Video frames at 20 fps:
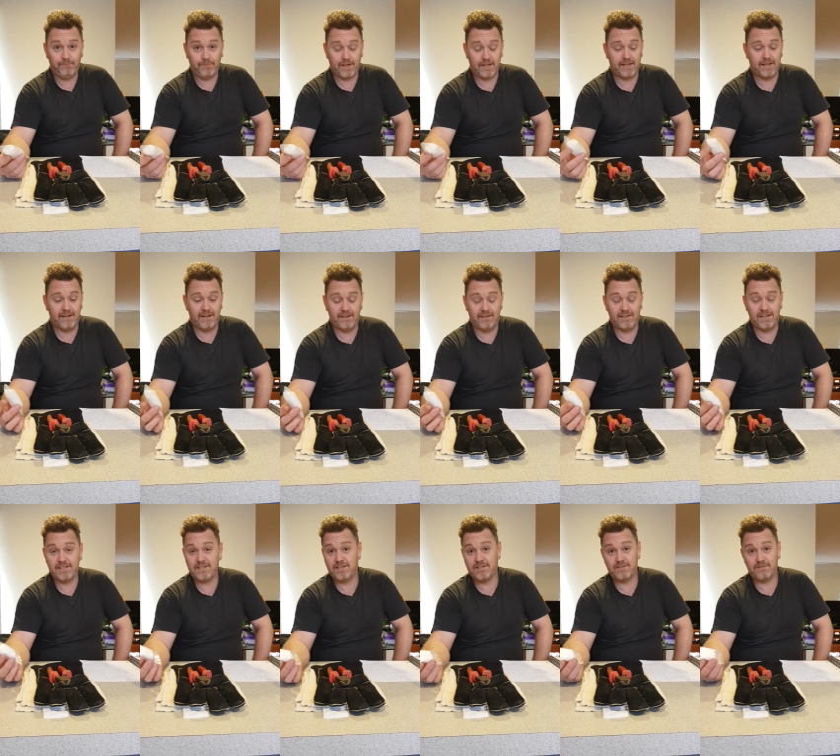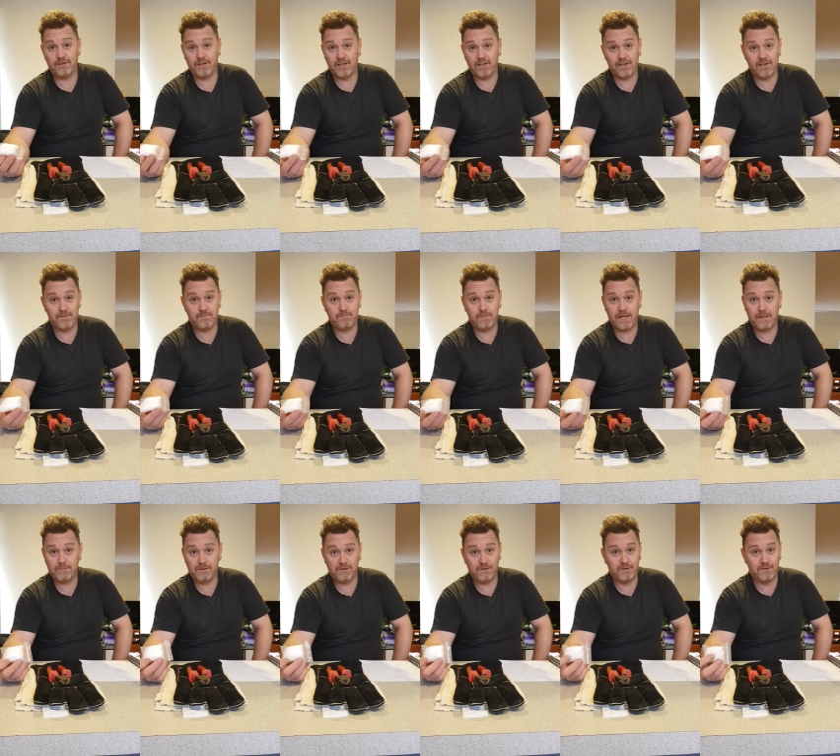Okay, this is for those
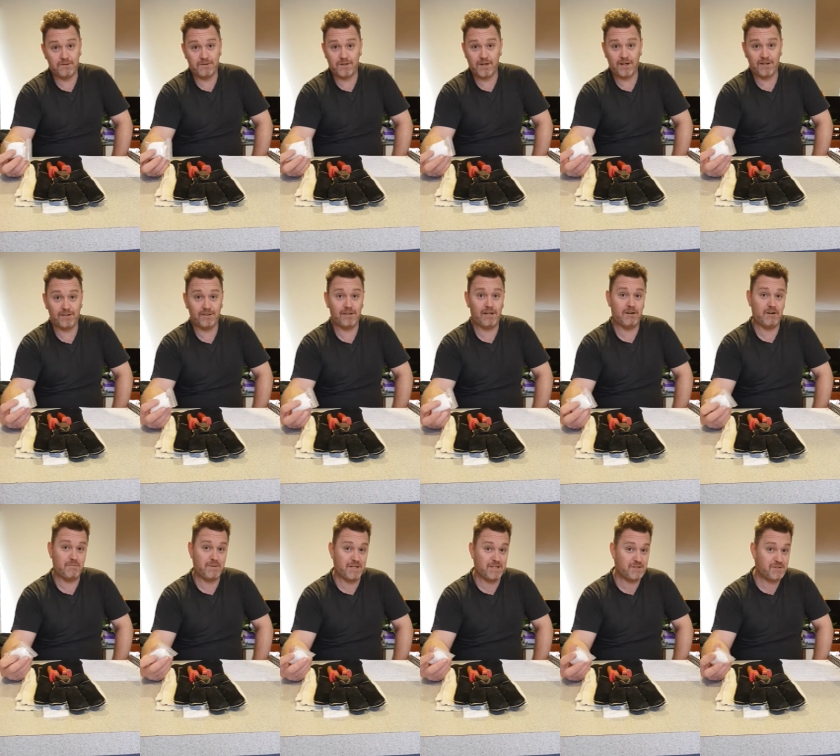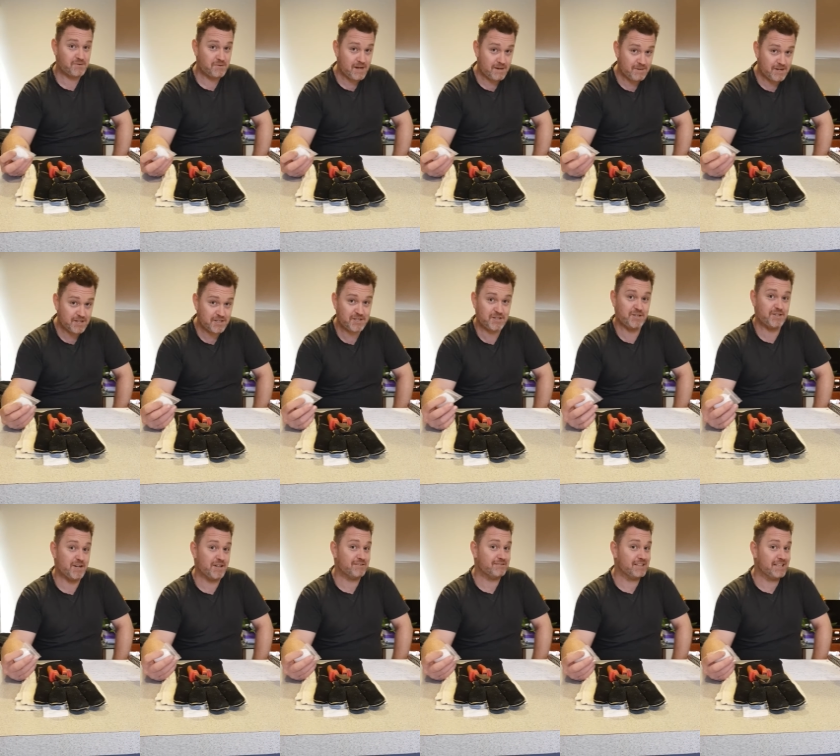people who are a bit squeamish,
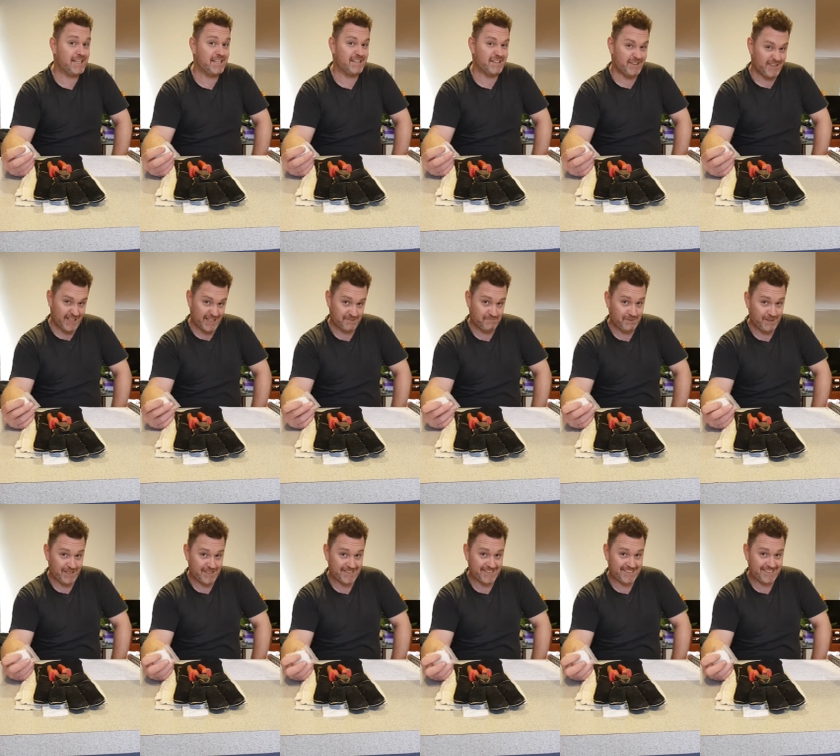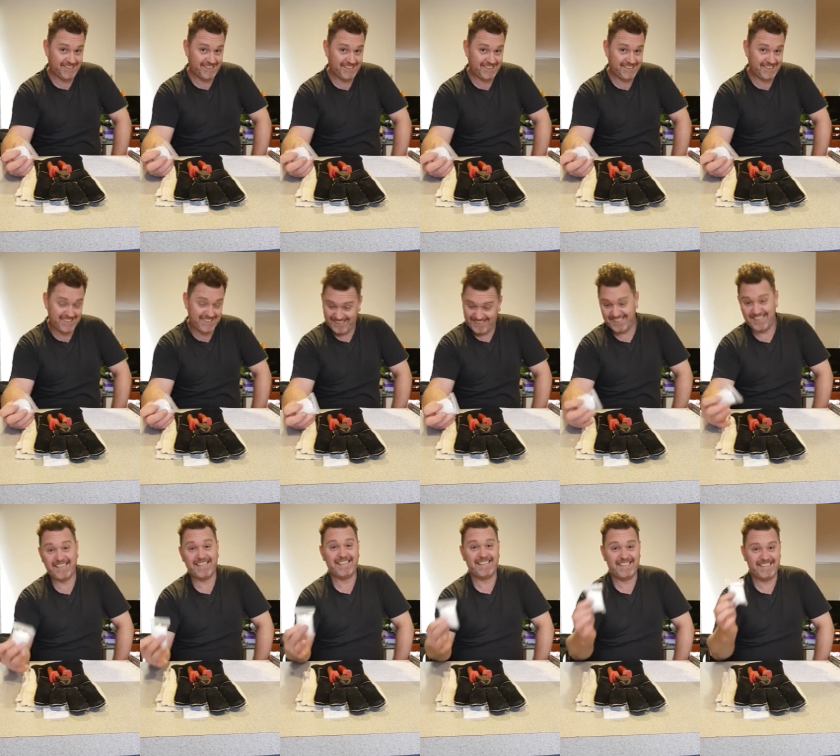don't really like blood.
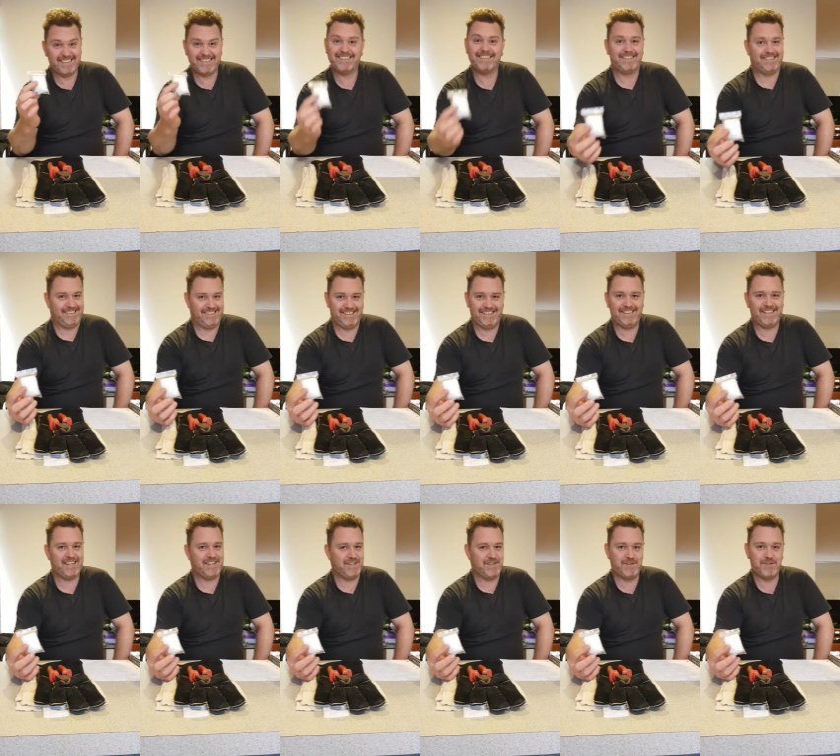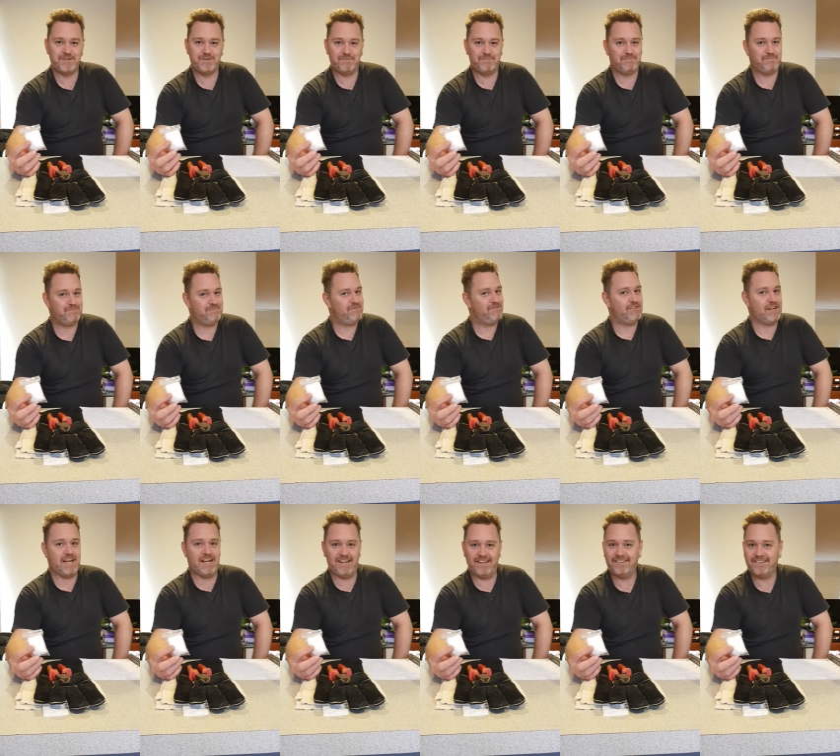You can use them for
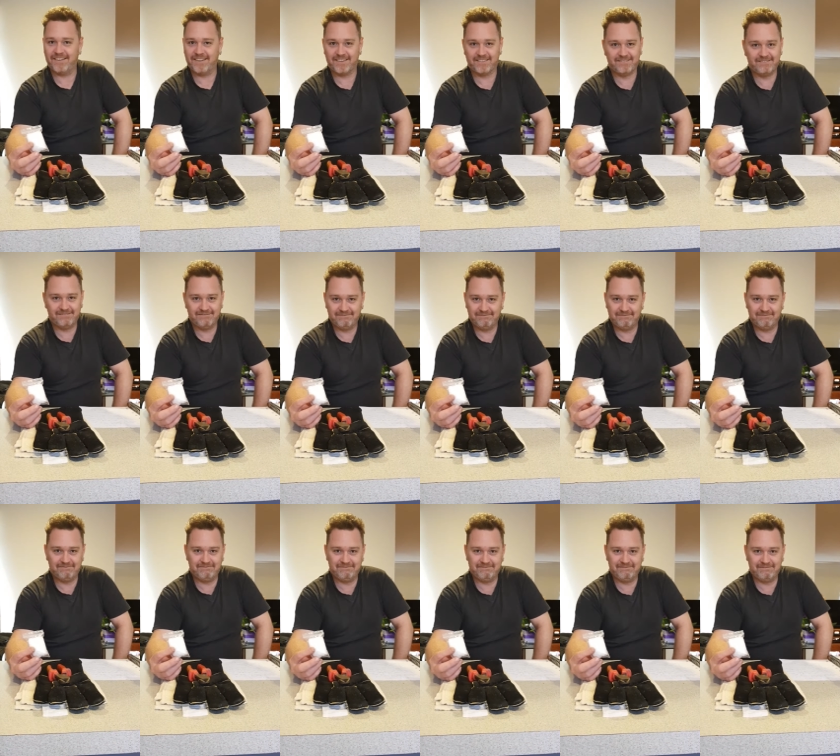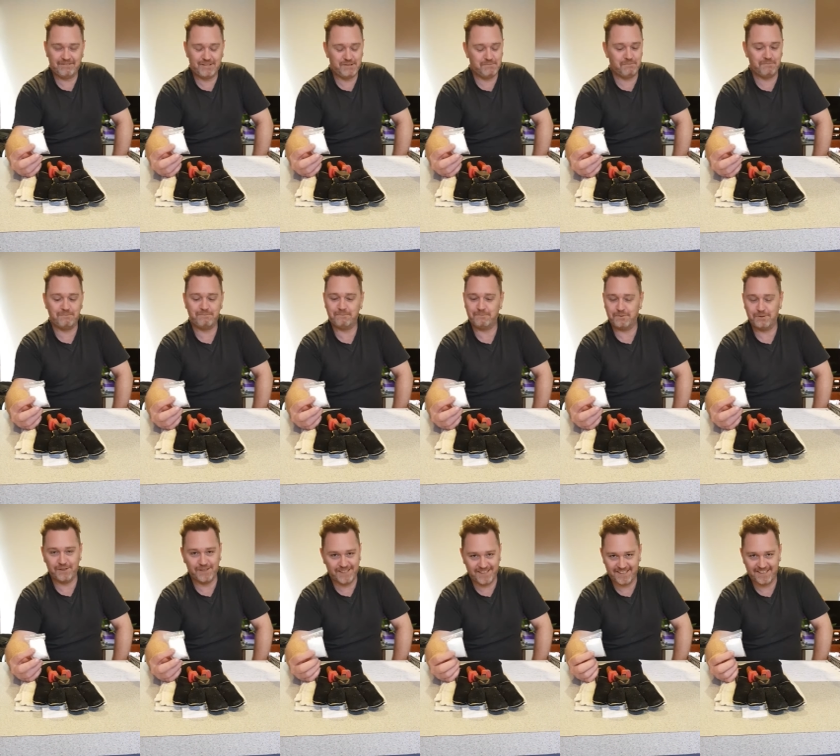anything. It's a
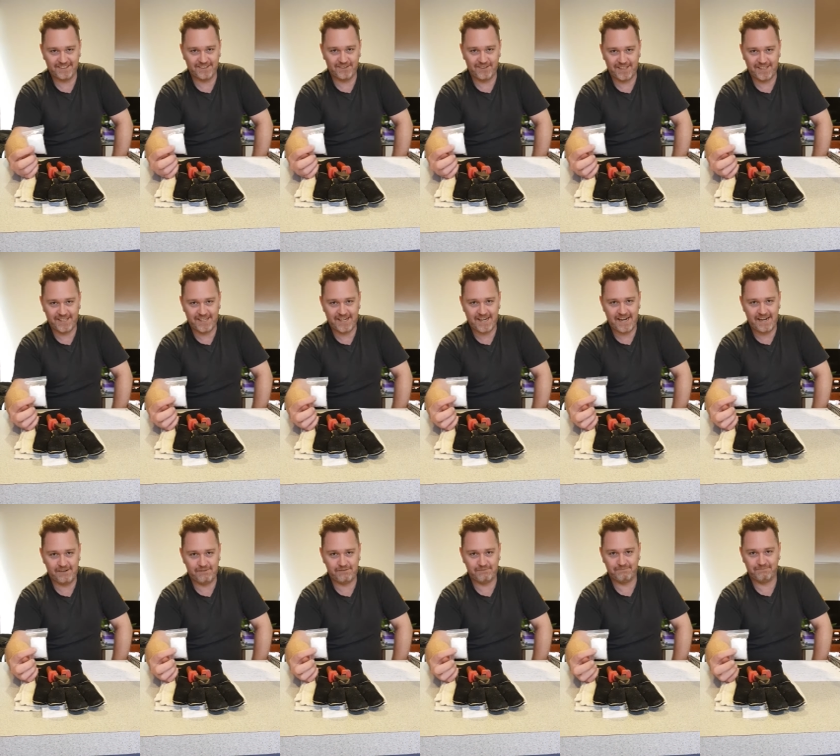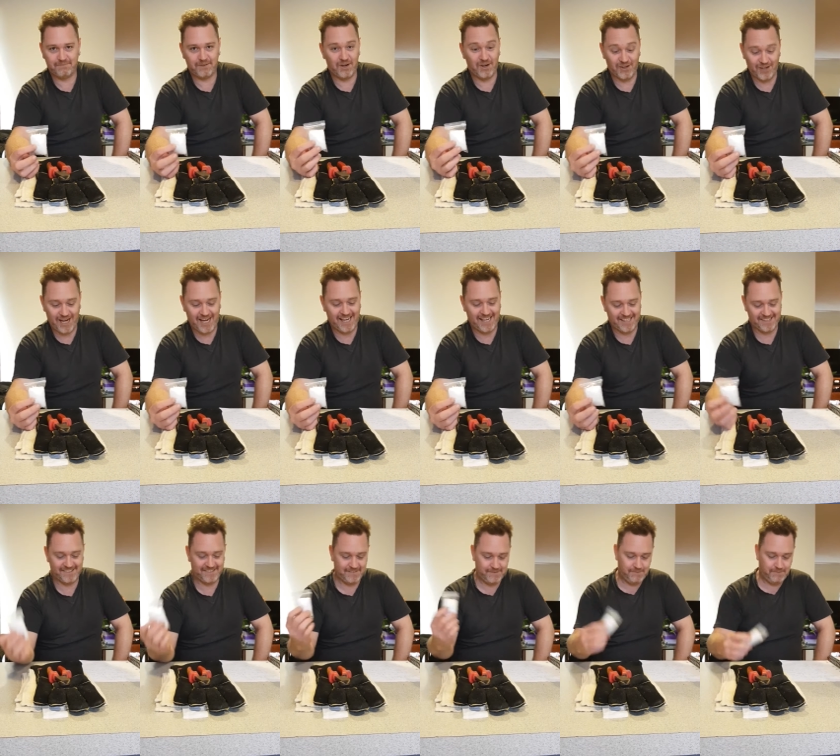brilliant little idea to have them on hand.